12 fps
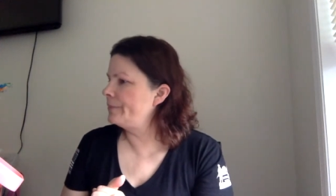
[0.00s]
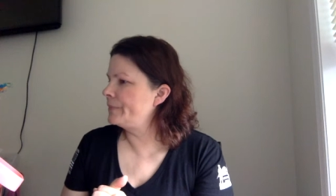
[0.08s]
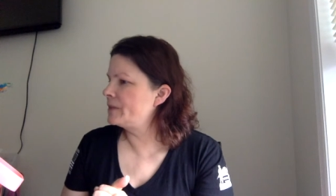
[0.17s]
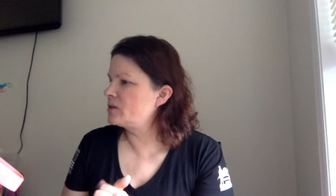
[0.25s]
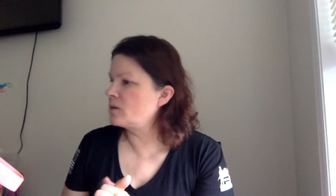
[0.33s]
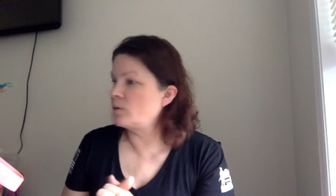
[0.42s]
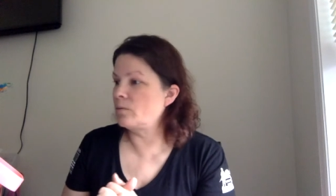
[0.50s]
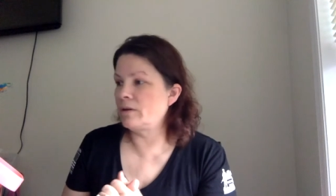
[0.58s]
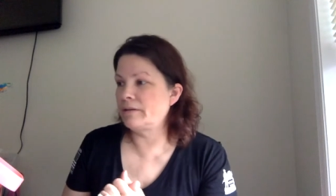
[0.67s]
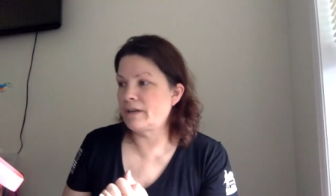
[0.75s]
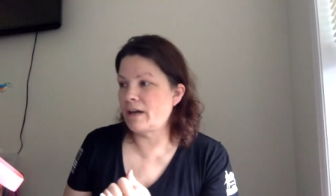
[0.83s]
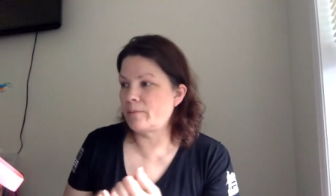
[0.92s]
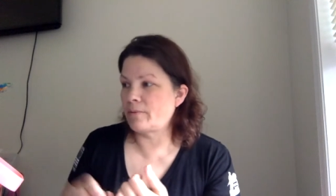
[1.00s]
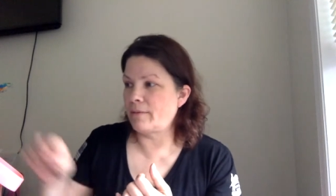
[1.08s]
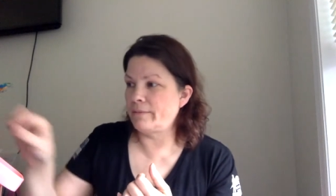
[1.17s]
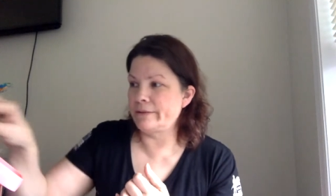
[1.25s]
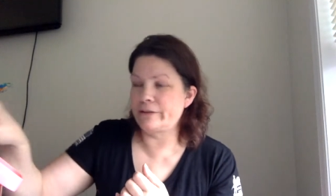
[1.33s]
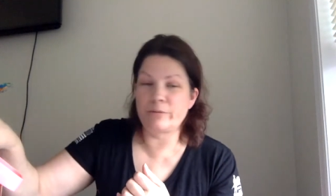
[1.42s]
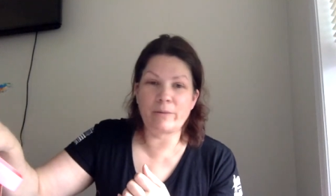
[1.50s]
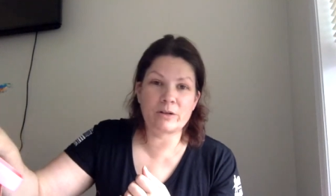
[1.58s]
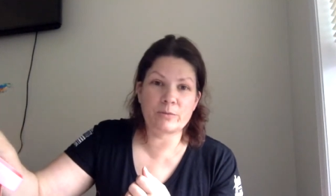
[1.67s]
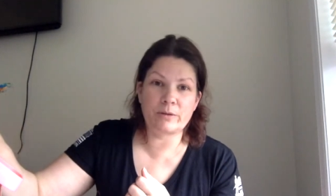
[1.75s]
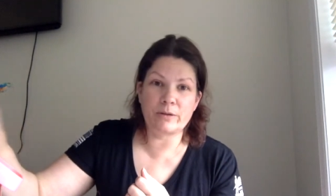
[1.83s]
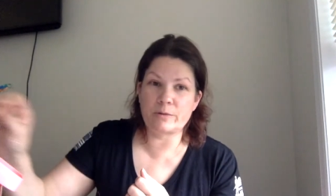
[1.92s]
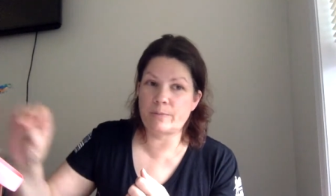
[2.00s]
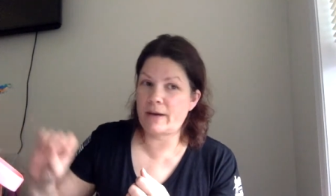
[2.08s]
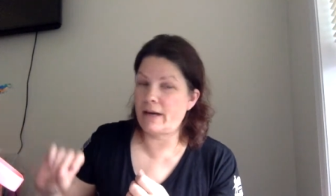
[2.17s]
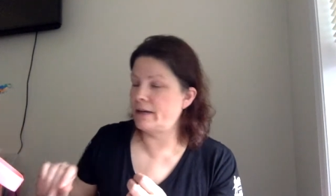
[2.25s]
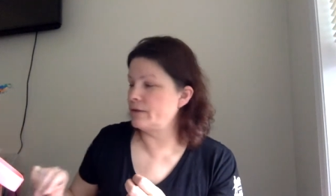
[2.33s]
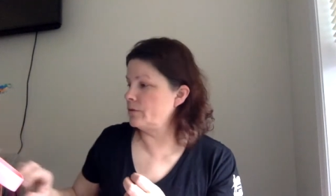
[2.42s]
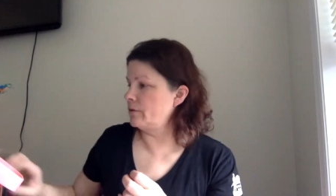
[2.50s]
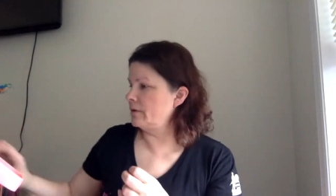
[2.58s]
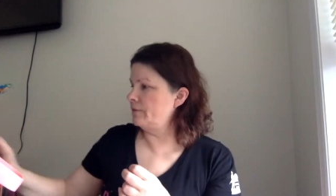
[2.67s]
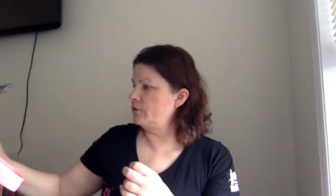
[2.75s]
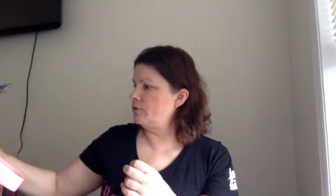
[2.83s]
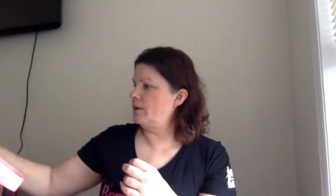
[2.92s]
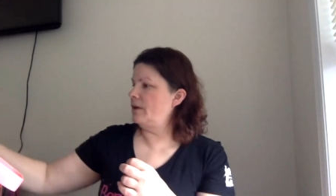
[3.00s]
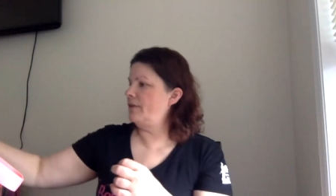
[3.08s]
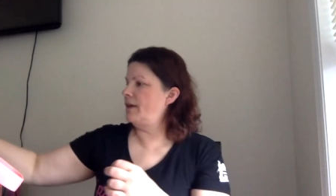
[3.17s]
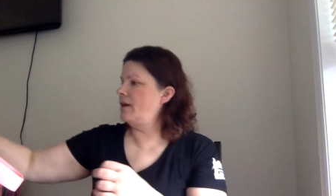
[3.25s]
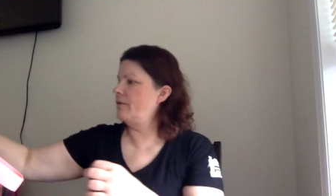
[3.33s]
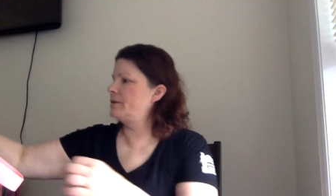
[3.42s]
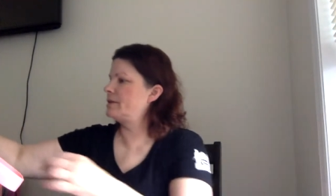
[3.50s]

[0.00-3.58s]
So I will not probably do much with those bags or even doing anything else.